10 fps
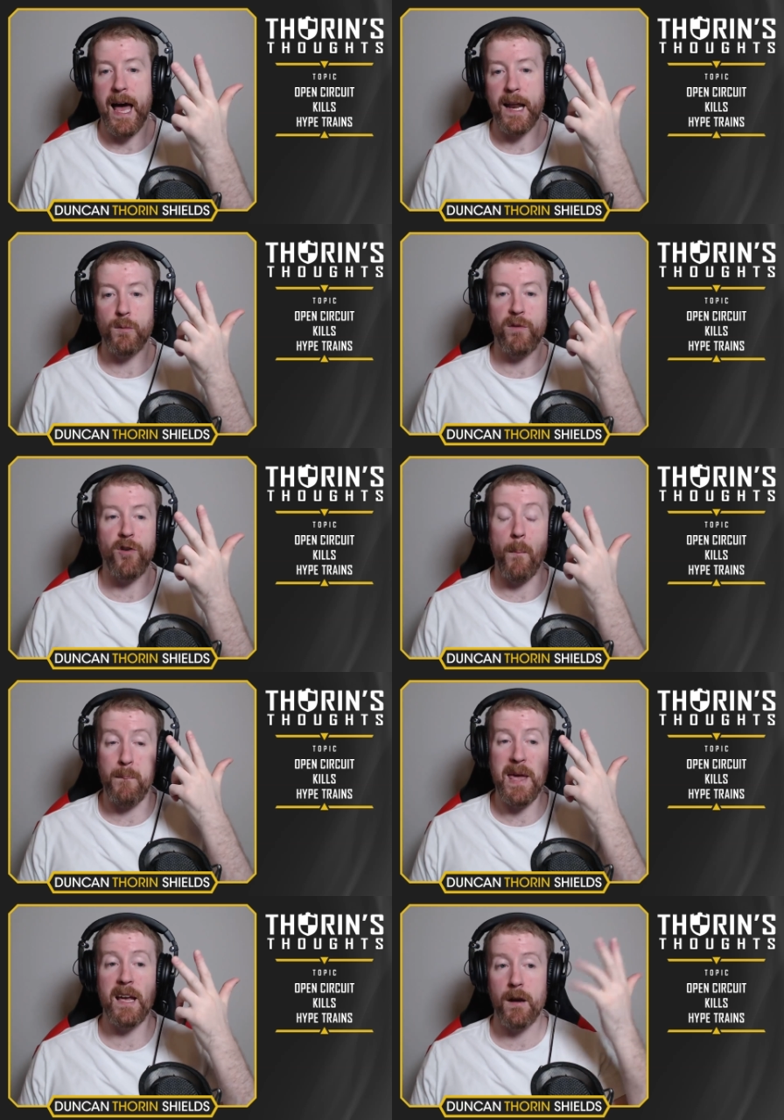and we've
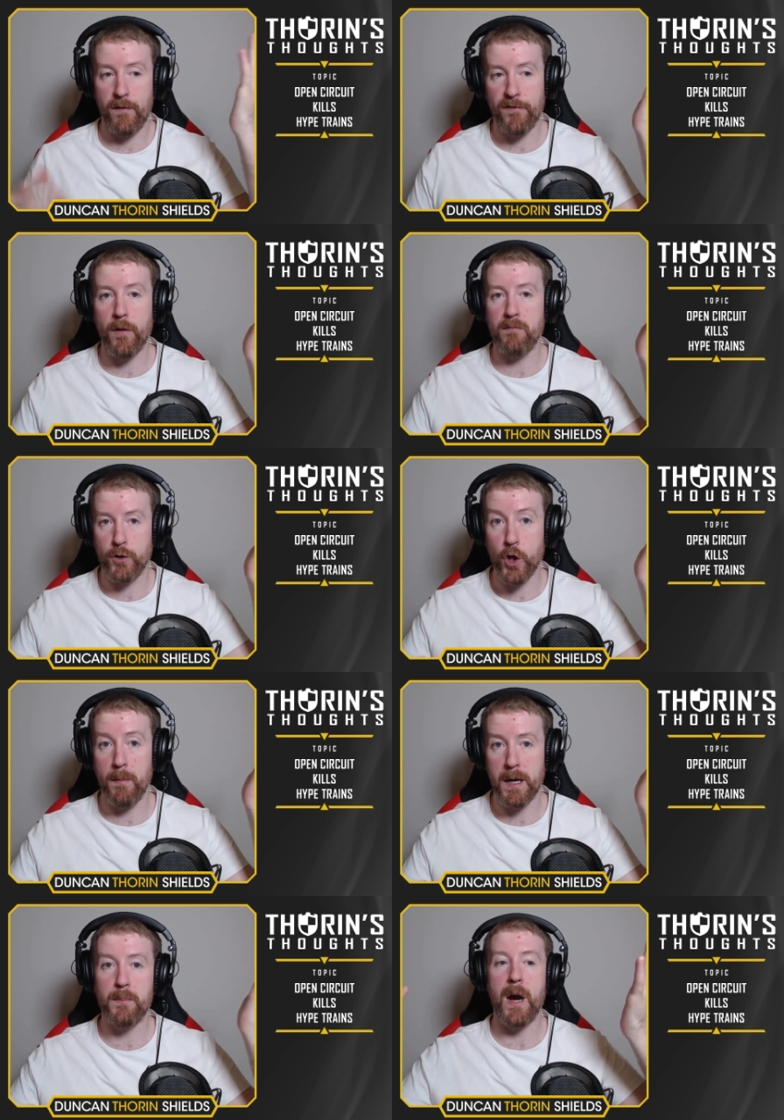got Big from
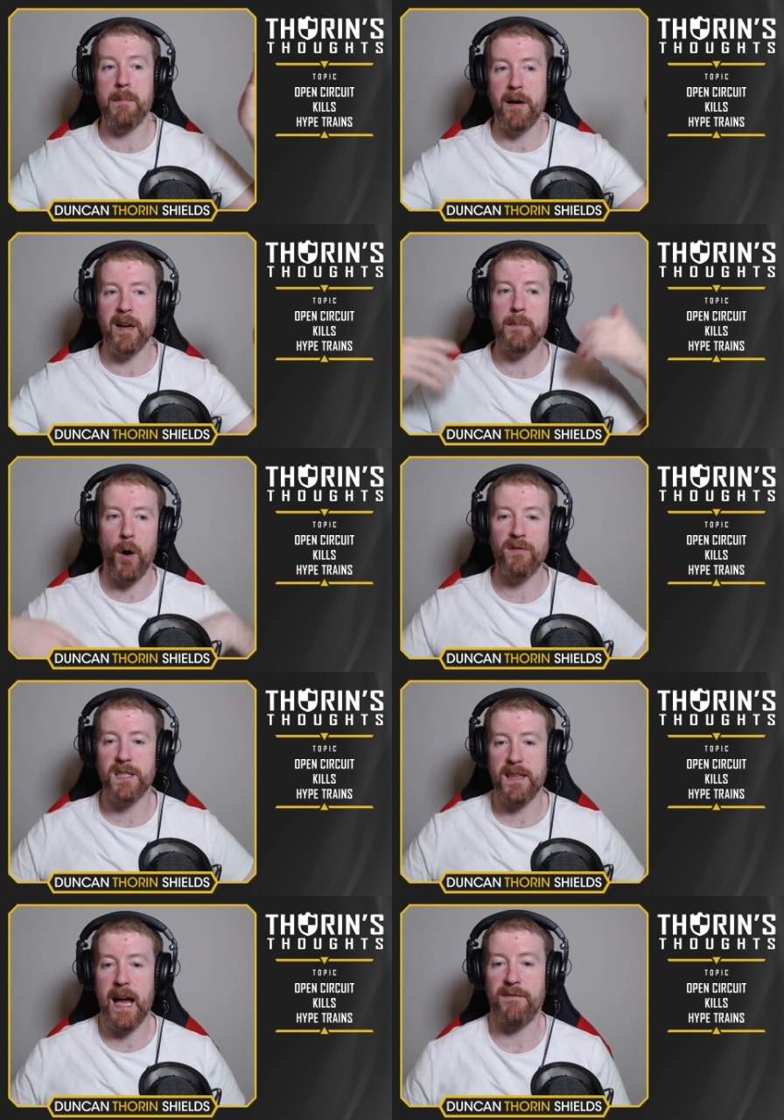Germany primarily, but
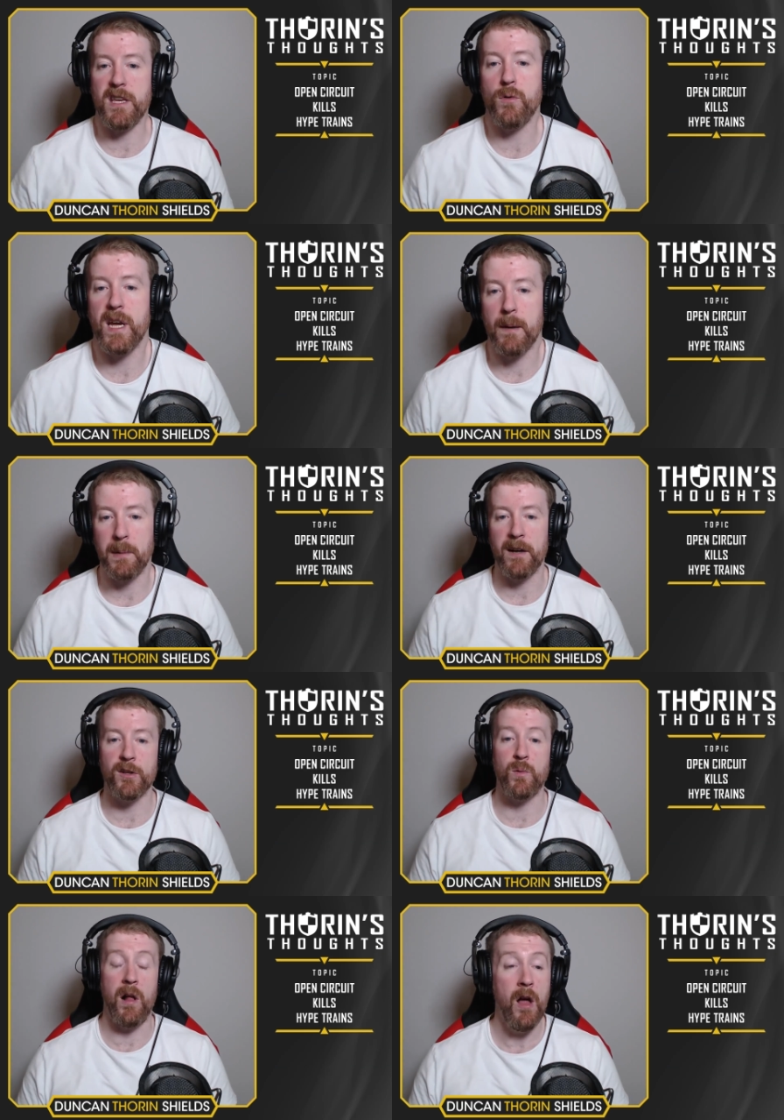obviously they have a UK player
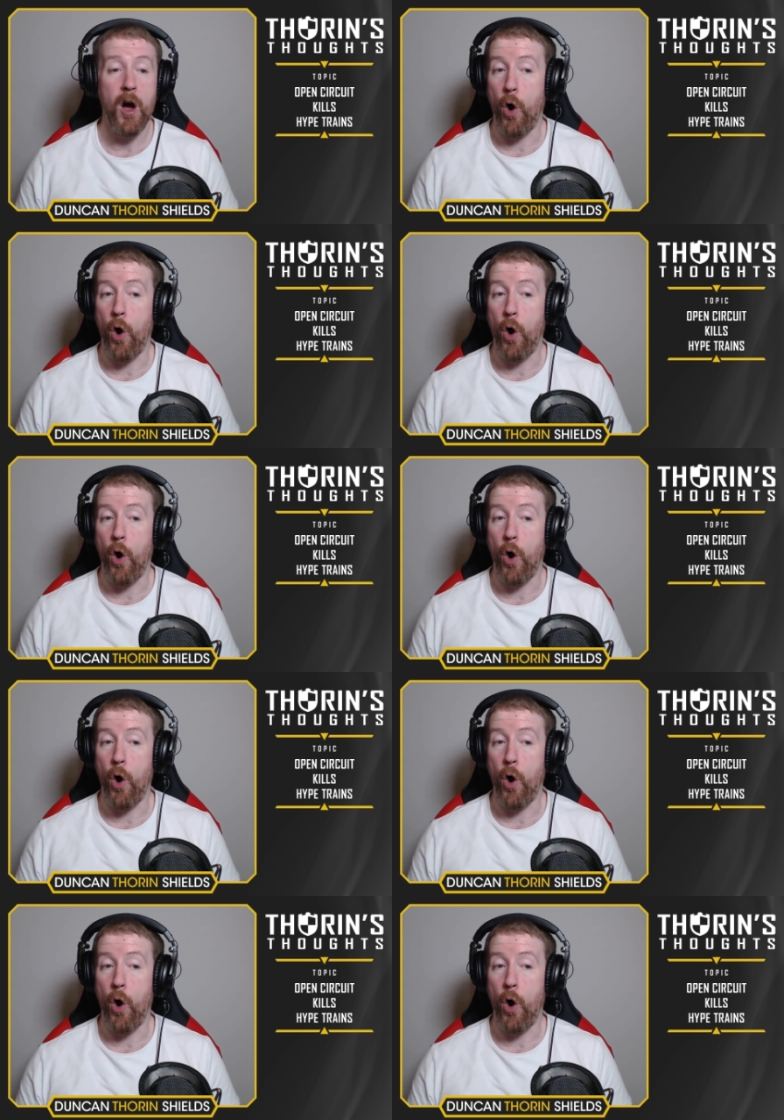as well.